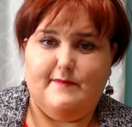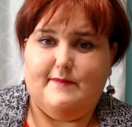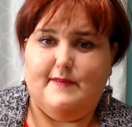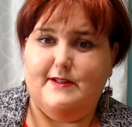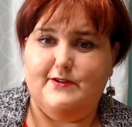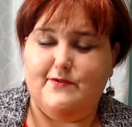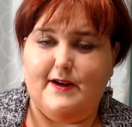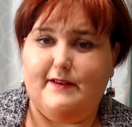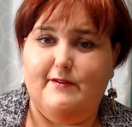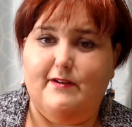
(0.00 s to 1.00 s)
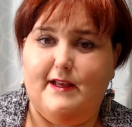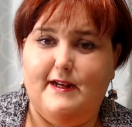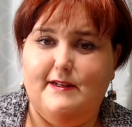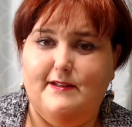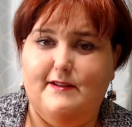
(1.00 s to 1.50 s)
is directly
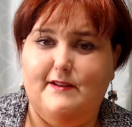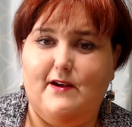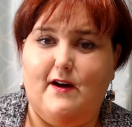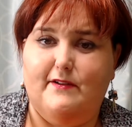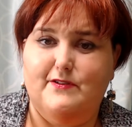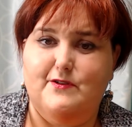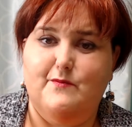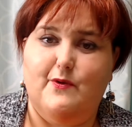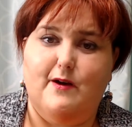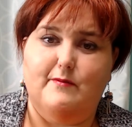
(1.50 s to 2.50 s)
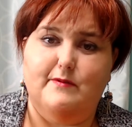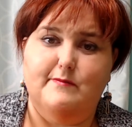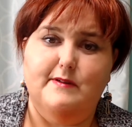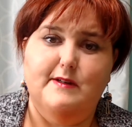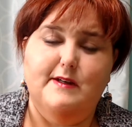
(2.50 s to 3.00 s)
related to the collagen
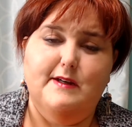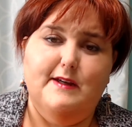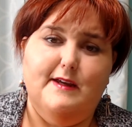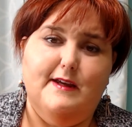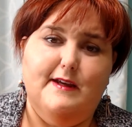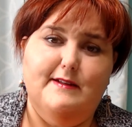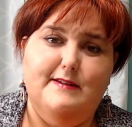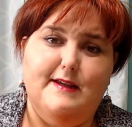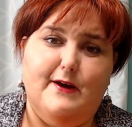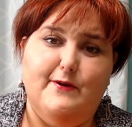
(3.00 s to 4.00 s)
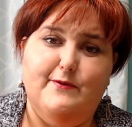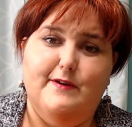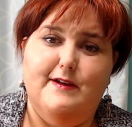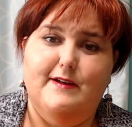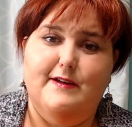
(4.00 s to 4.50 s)
problem. And so
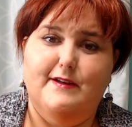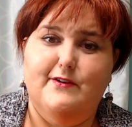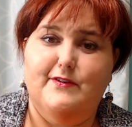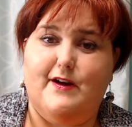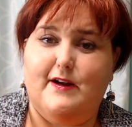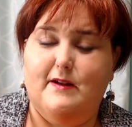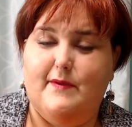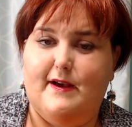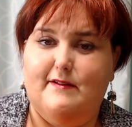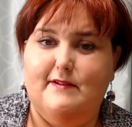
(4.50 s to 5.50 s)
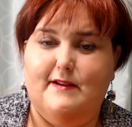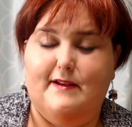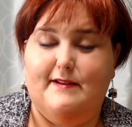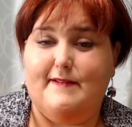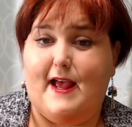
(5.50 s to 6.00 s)
you're talking about
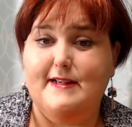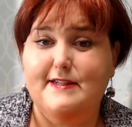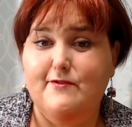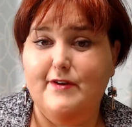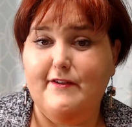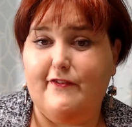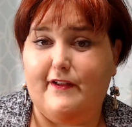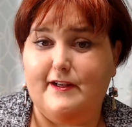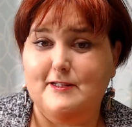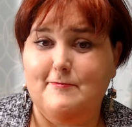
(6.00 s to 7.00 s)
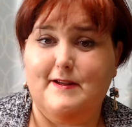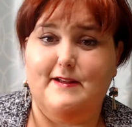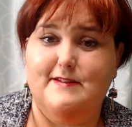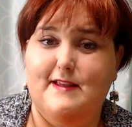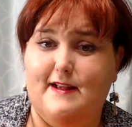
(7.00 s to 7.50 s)
acid reflux,
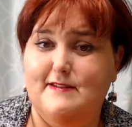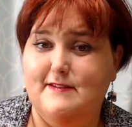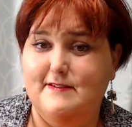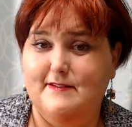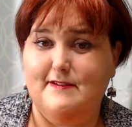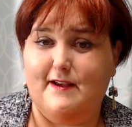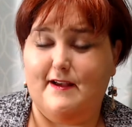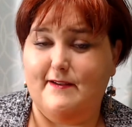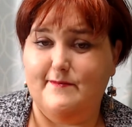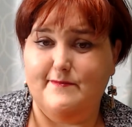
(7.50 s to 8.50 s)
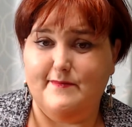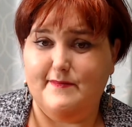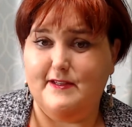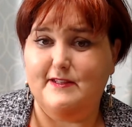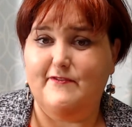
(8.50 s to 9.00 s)
because that's
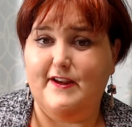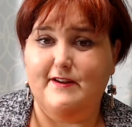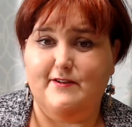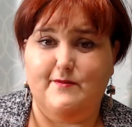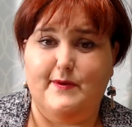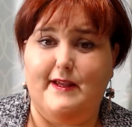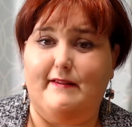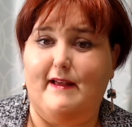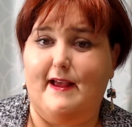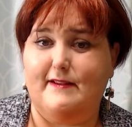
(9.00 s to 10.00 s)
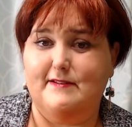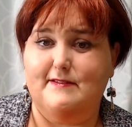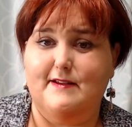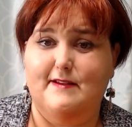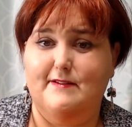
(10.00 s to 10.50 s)
the sphincter being lax
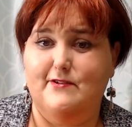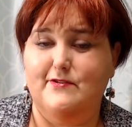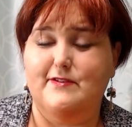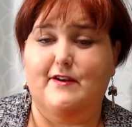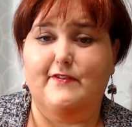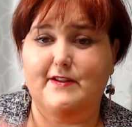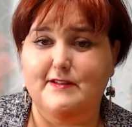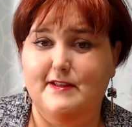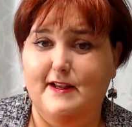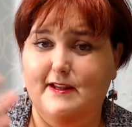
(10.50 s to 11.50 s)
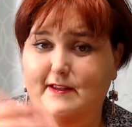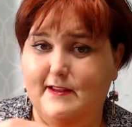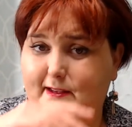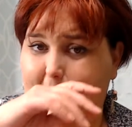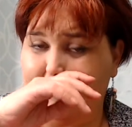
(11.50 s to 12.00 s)
in your esophagus, letting
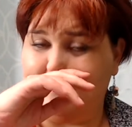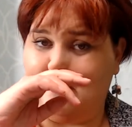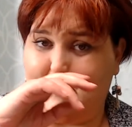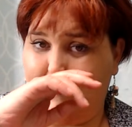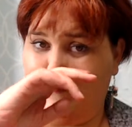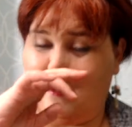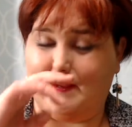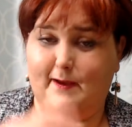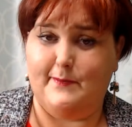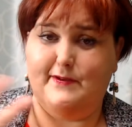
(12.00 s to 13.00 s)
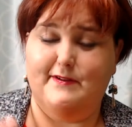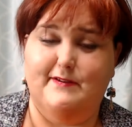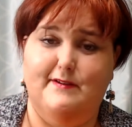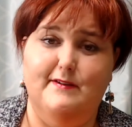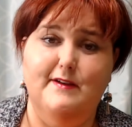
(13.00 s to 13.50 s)
the acid come back up
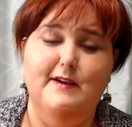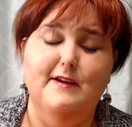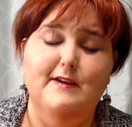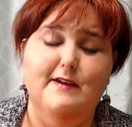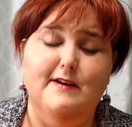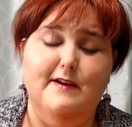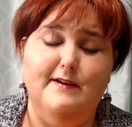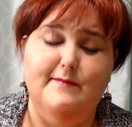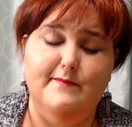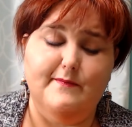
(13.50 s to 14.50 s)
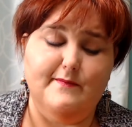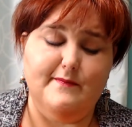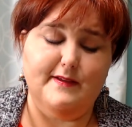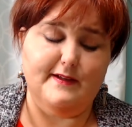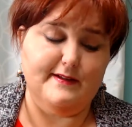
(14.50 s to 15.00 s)
into
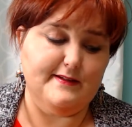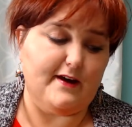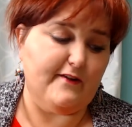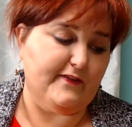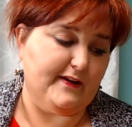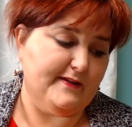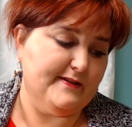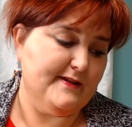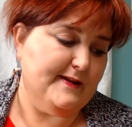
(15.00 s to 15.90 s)
the esophagus.